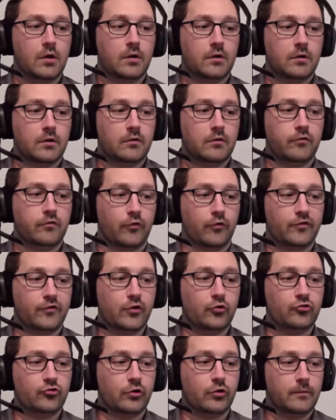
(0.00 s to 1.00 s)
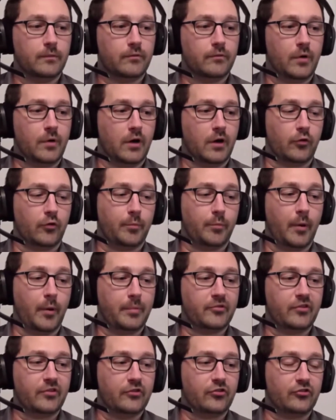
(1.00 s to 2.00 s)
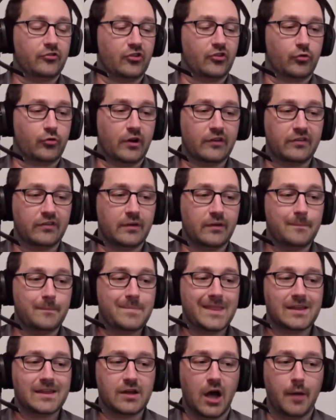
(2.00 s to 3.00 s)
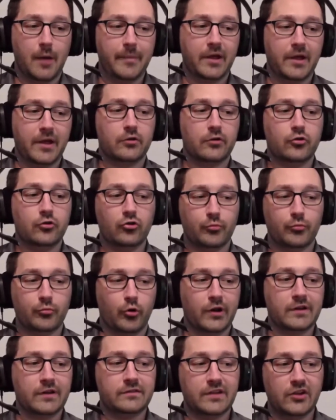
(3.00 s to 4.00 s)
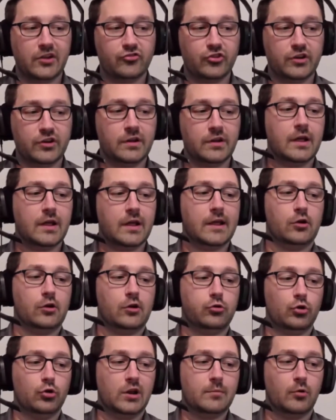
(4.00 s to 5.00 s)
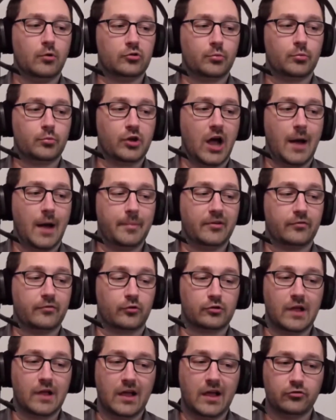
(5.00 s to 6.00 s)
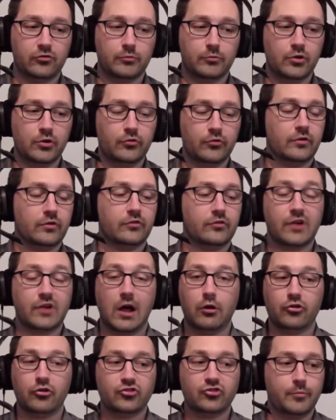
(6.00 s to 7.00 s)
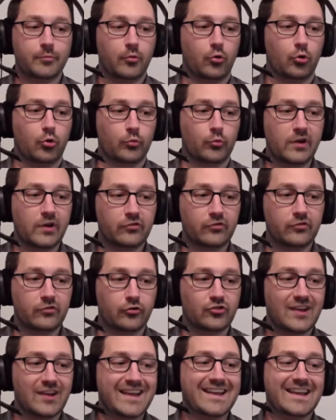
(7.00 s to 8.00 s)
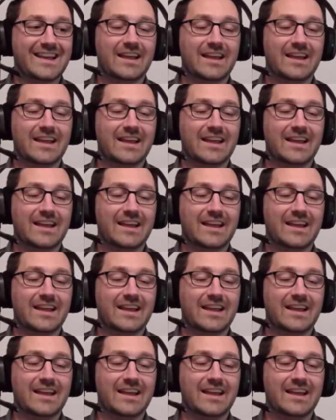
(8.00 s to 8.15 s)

for purposes such as criticism, comment, news reporting, teaching, including multiple copies for classroom use, scholarship, or research, is